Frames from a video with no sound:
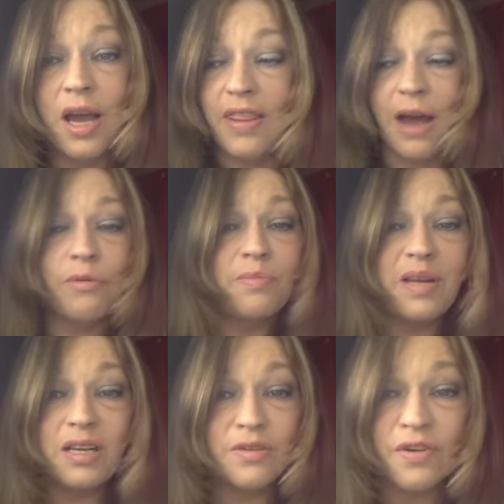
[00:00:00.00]
And that would
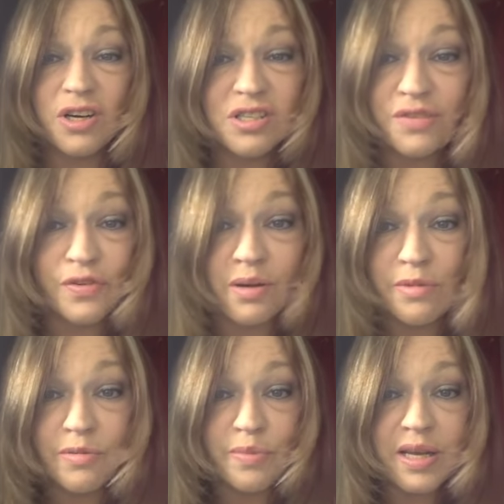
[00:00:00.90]
be a diversion for him.
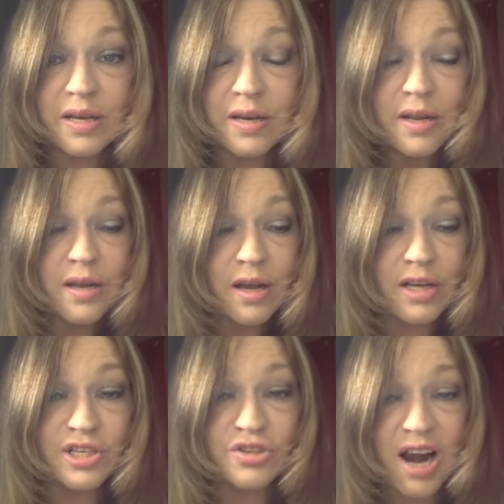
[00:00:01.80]
It would be a,
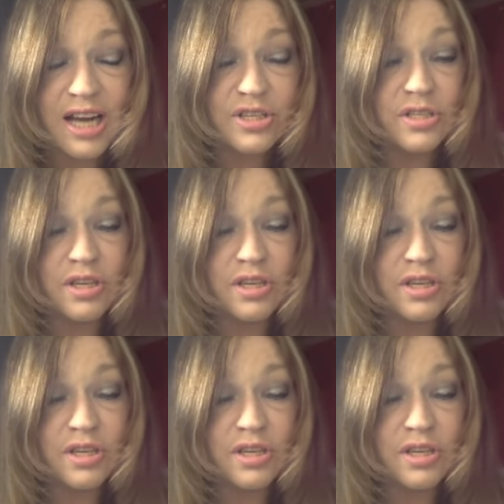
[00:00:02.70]
a distraction.